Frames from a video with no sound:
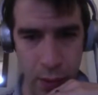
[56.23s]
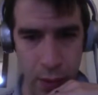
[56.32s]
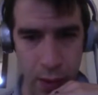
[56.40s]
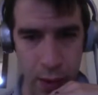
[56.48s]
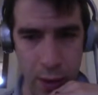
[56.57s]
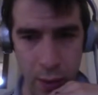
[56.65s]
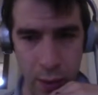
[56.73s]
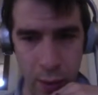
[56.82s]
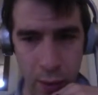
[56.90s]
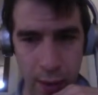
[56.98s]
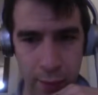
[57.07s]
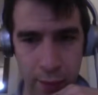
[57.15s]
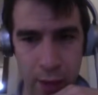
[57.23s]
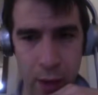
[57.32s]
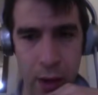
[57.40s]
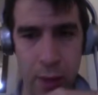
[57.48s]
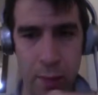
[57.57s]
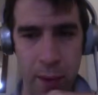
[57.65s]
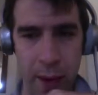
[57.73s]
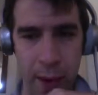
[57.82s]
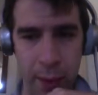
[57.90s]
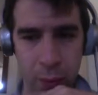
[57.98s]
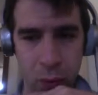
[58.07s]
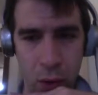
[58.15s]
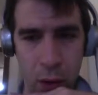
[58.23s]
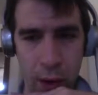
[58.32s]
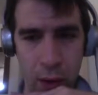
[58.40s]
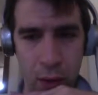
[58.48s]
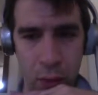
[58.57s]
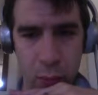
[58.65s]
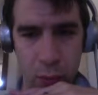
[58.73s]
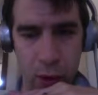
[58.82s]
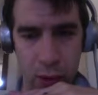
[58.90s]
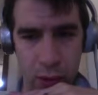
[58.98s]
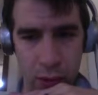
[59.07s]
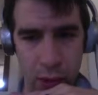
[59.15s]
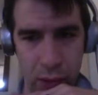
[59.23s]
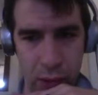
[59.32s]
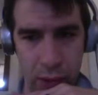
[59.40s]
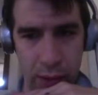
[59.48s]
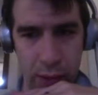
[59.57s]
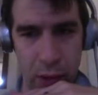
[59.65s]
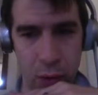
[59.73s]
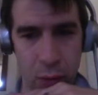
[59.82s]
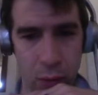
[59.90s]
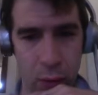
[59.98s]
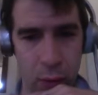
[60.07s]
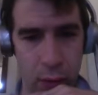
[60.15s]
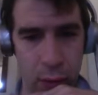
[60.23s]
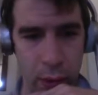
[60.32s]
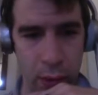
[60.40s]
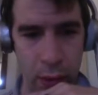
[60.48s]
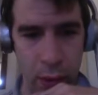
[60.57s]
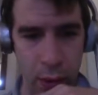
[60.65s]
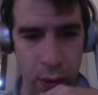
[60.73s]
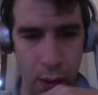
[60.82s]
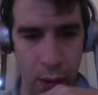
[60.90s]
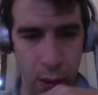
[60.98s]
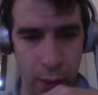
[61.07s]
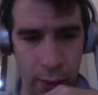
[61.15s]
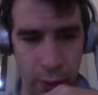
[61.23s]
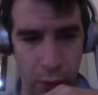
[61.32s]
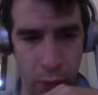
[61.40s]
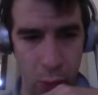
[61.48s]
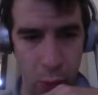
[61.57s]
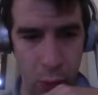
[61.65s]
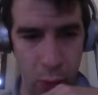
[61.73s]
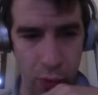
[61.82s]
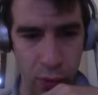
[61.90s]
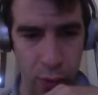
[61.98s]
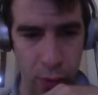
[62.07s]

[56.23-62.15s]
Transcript: and you don't have the automatic prize processing that you would on the gold